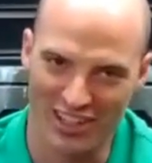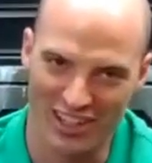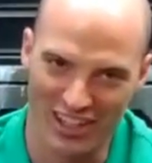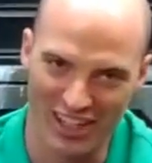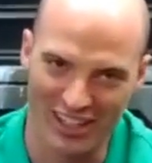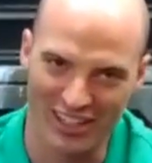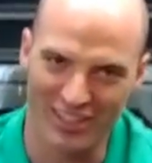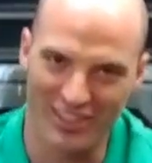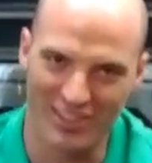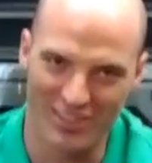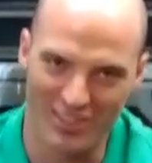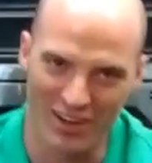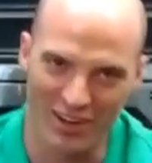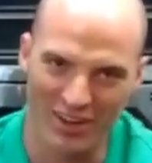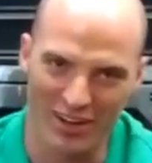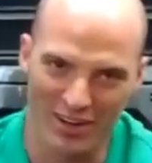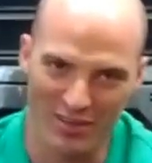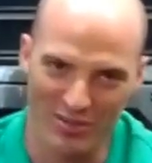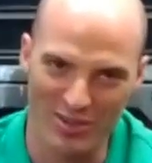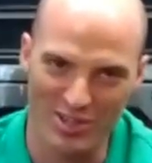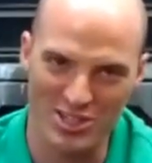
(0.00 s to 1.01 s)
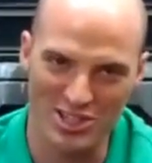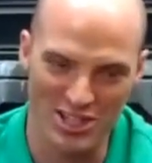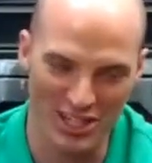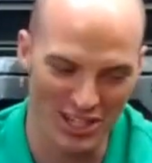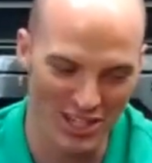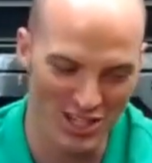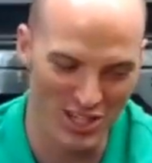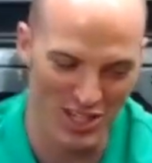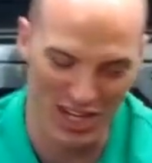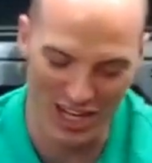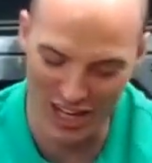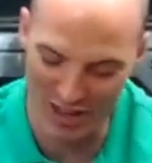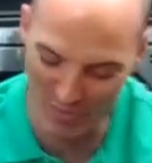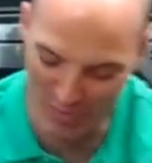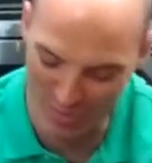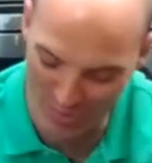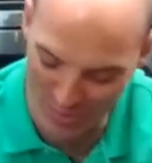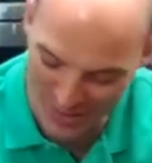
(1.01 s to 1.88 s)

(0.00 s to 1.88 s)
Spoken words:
like done in a machine shop.